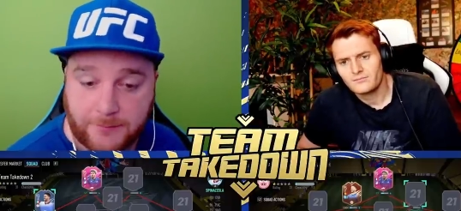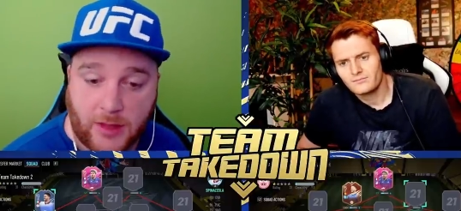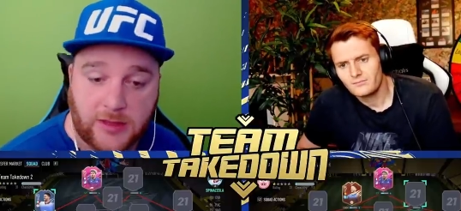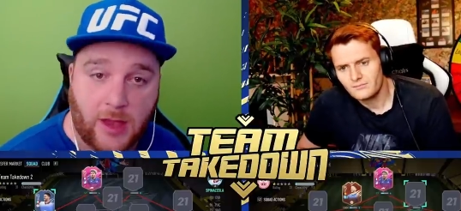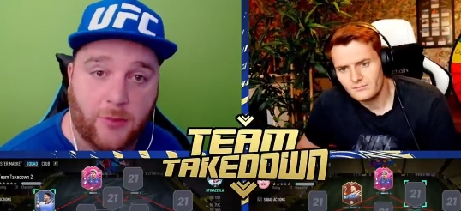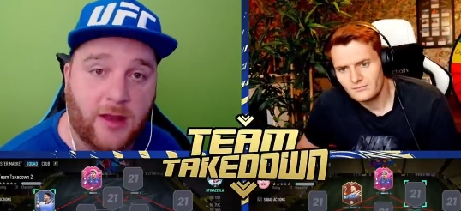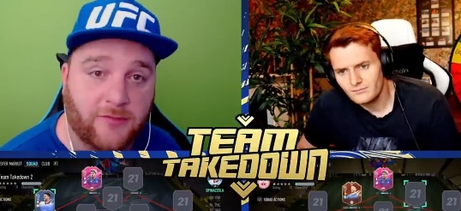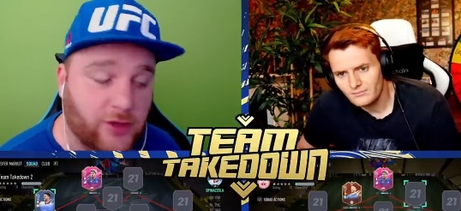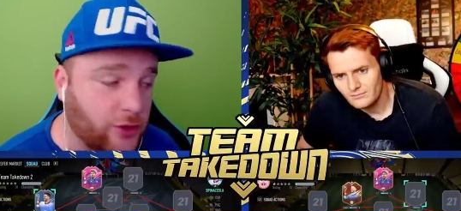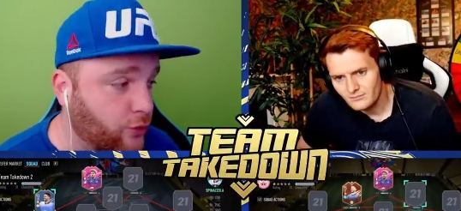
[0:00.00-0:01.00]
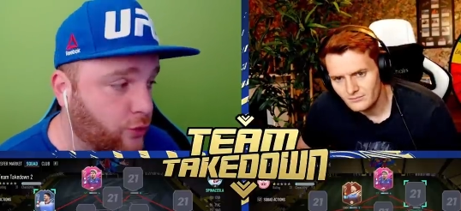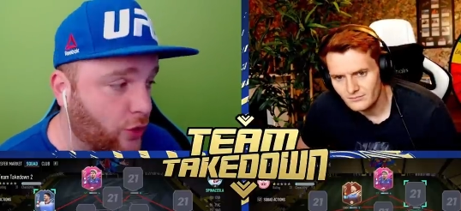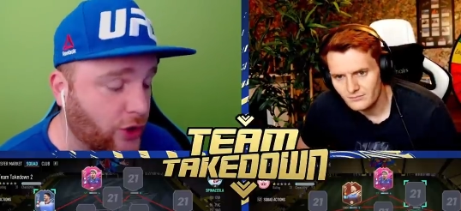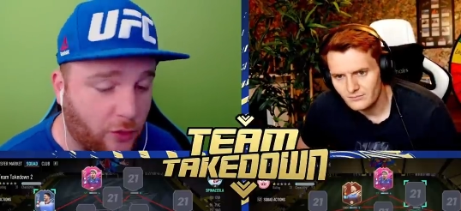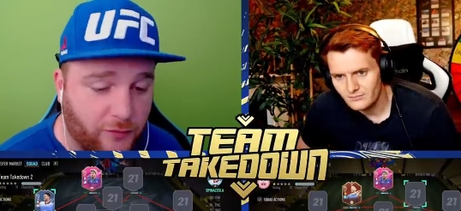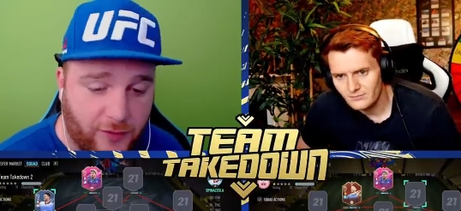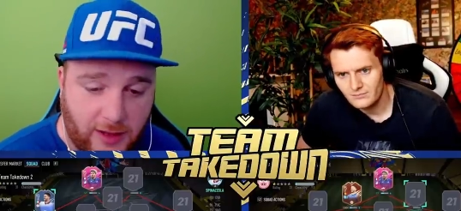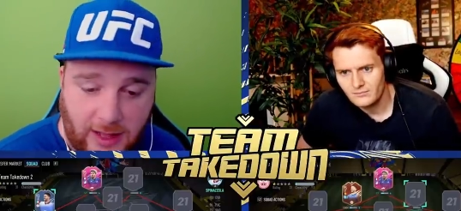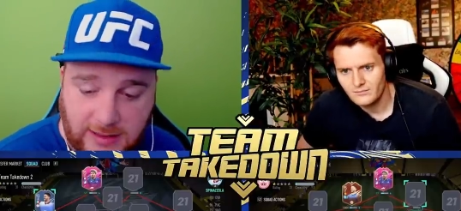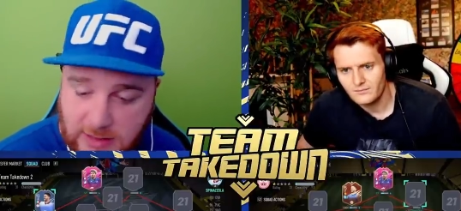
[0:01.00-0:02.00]
Speaker 1: yeah, whenever you want to go for it,
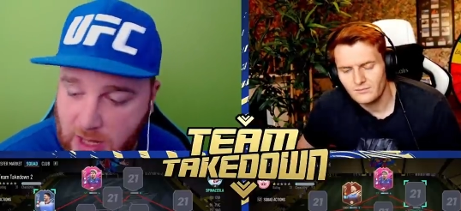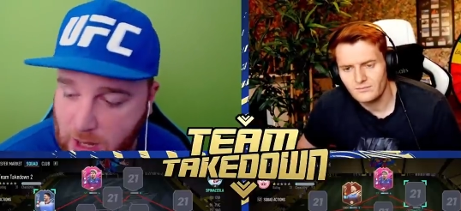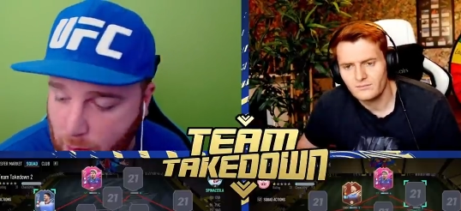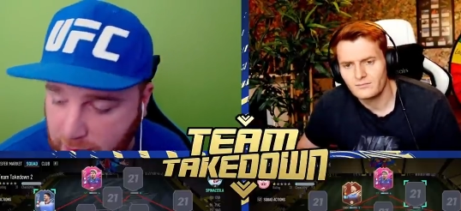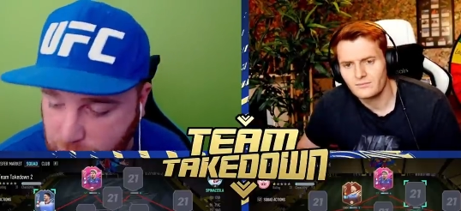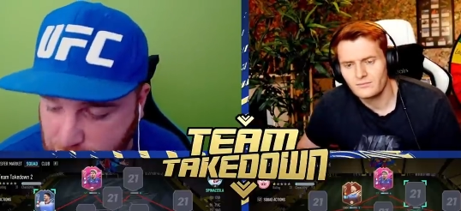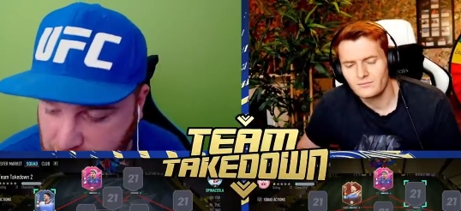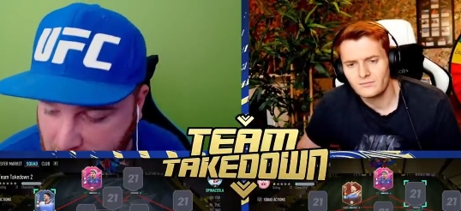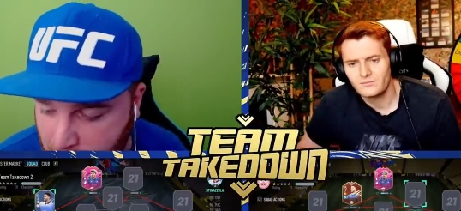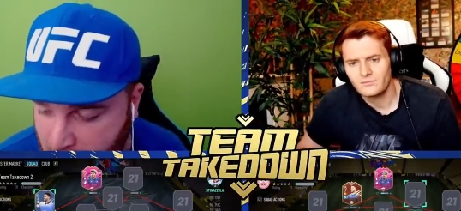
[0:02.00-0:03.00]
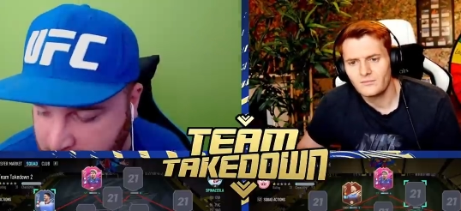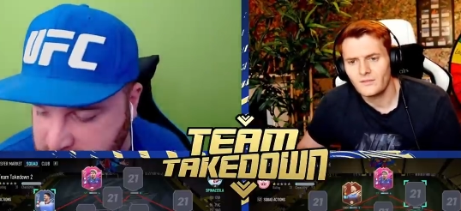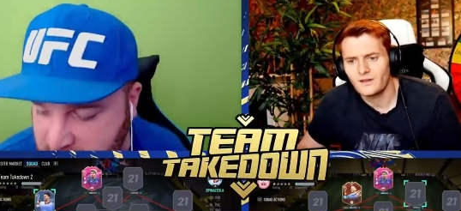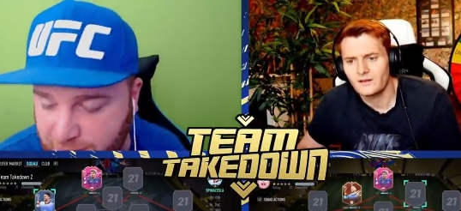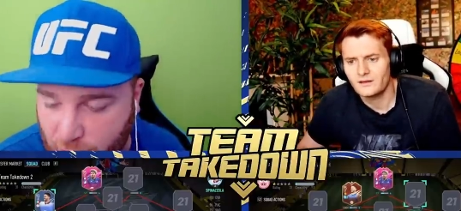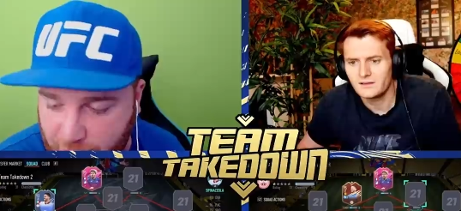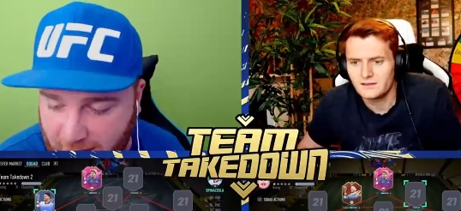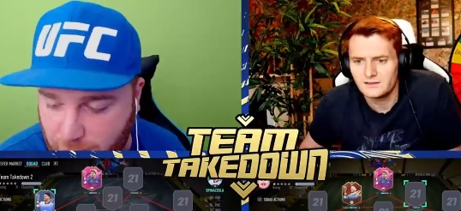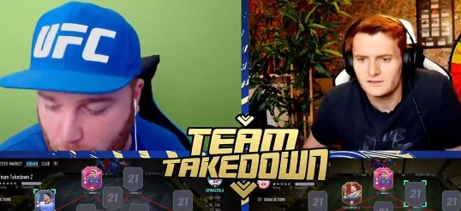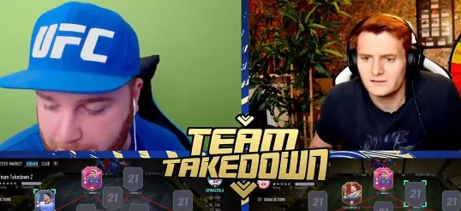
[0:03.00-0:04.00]
lads. Where do you want to start with my team?
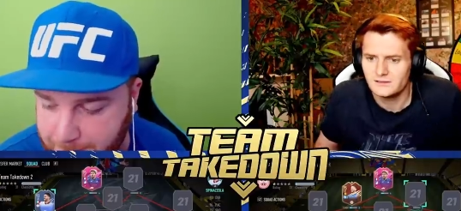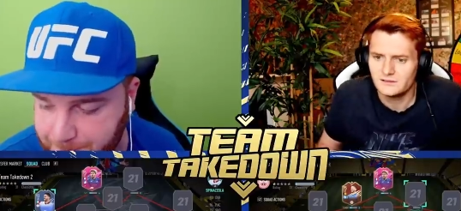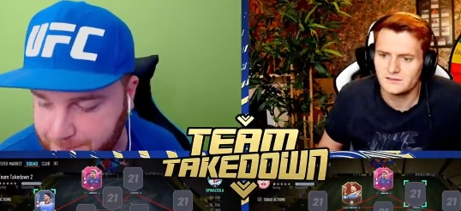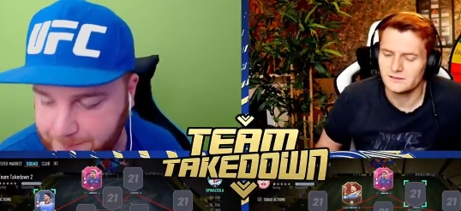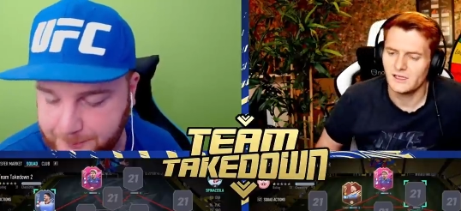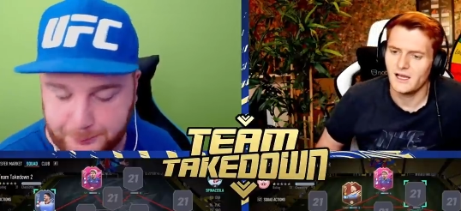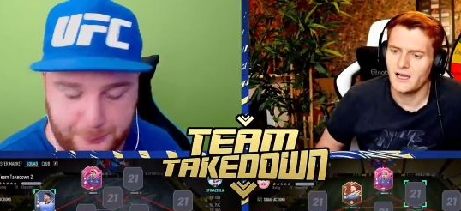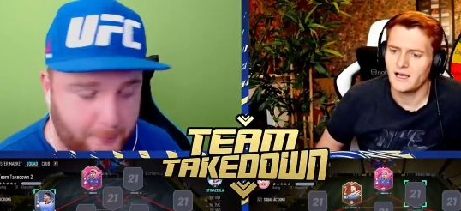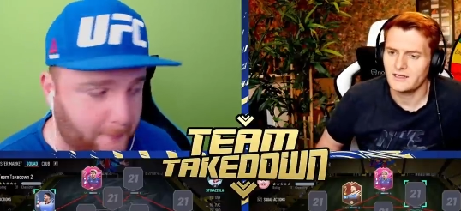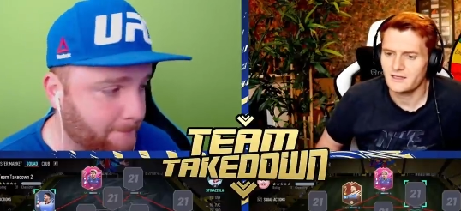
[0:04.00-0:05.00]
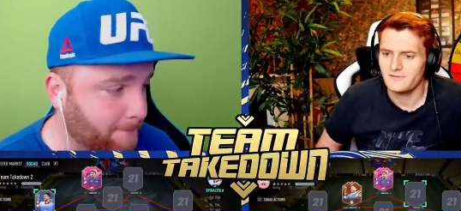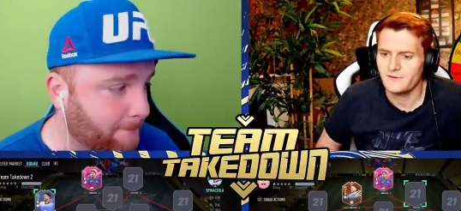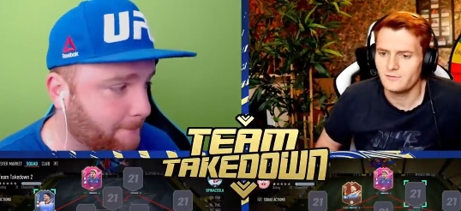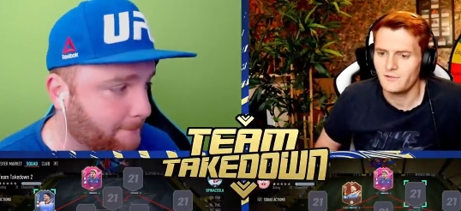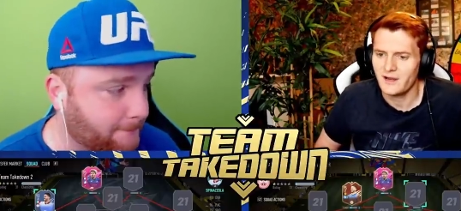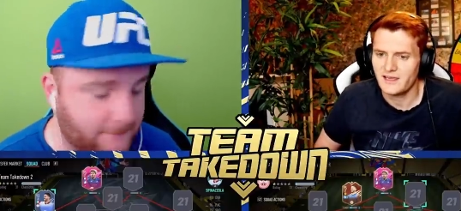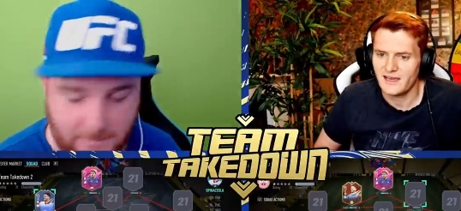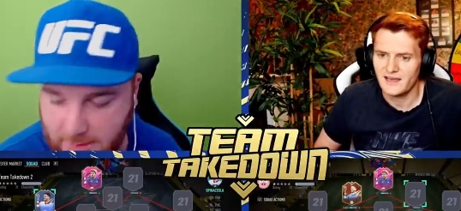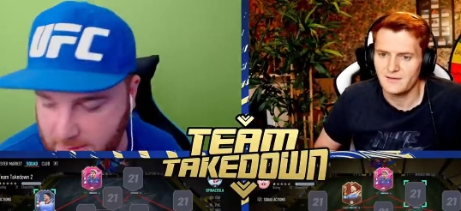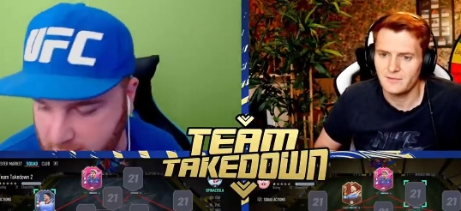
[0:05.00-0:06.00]
4-5-1. I'm going to go for your right
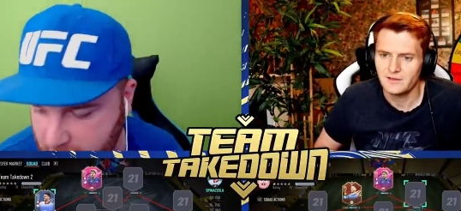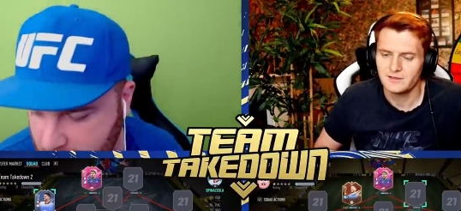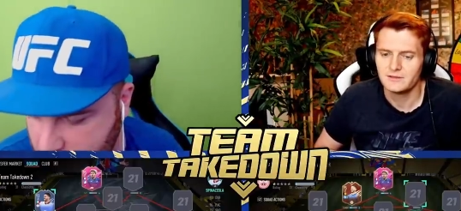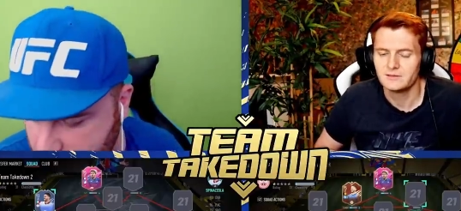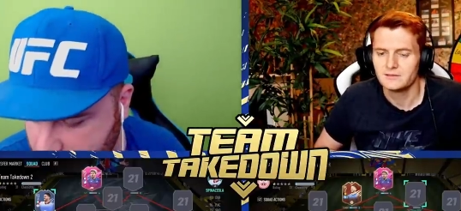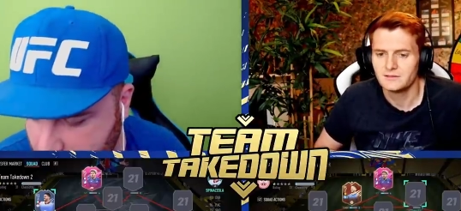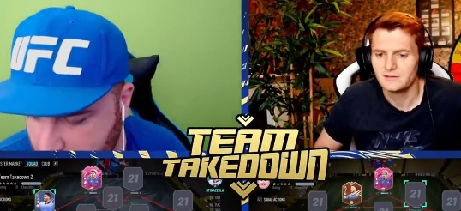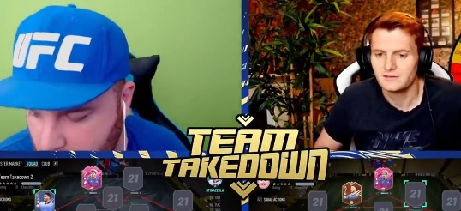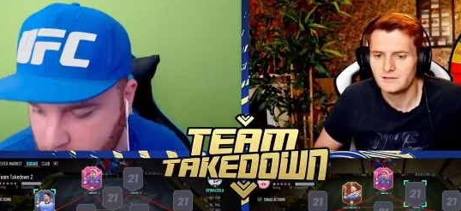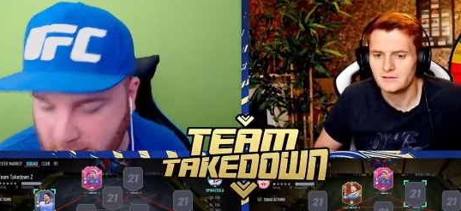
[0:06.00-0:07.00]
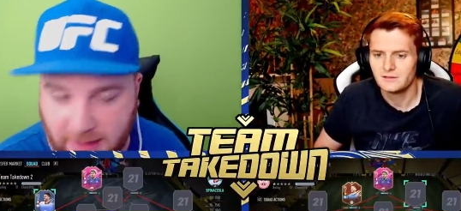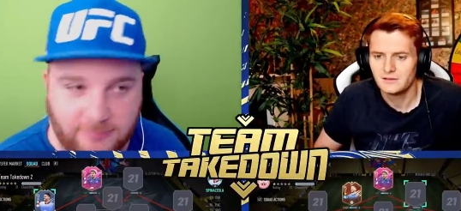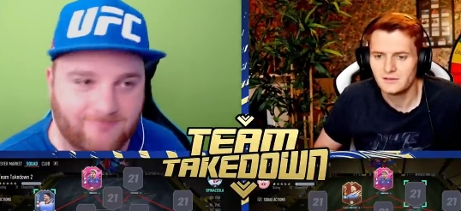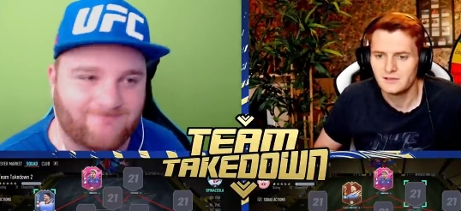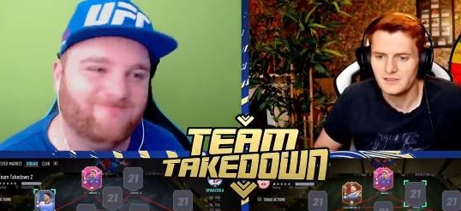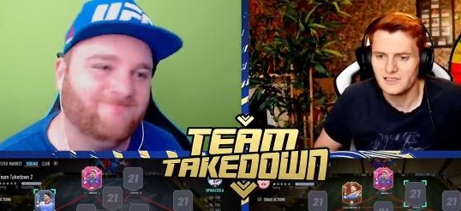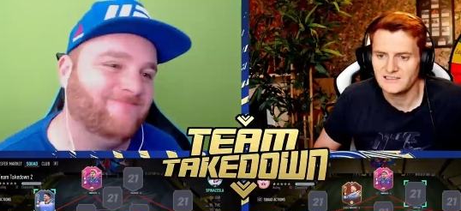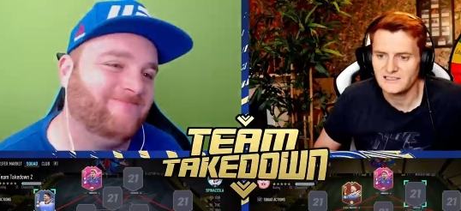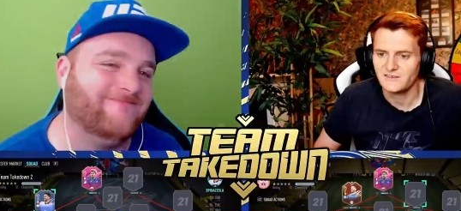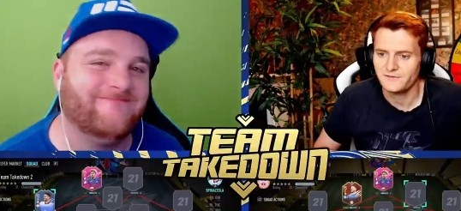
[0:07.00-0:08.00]
cam. Okay. Is
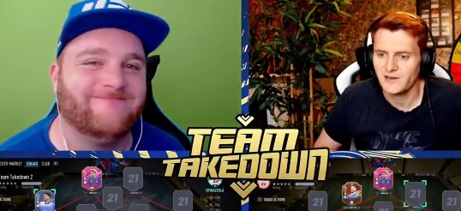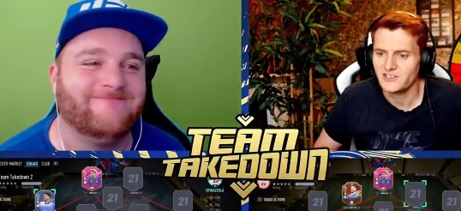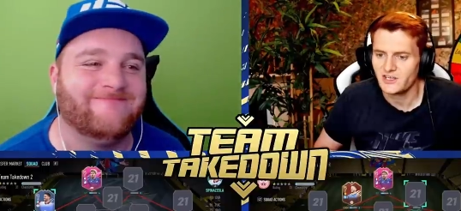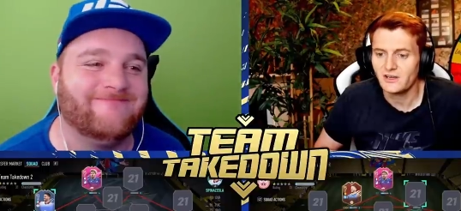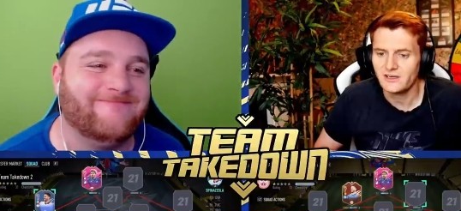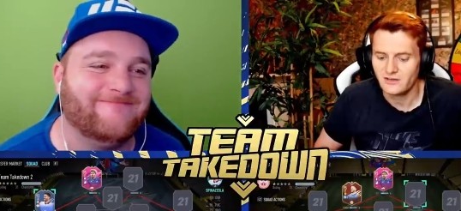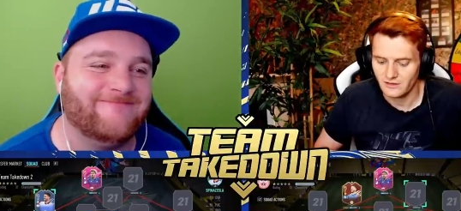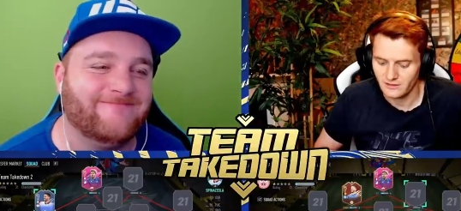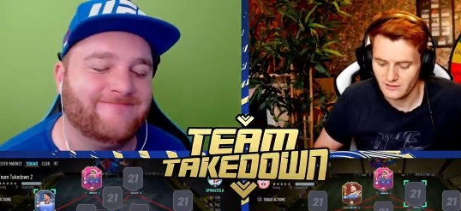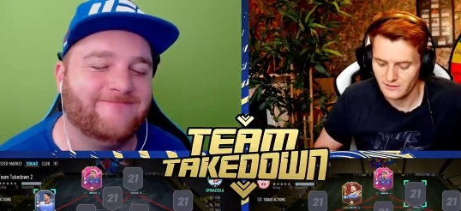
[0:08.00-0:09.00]
this a French icon?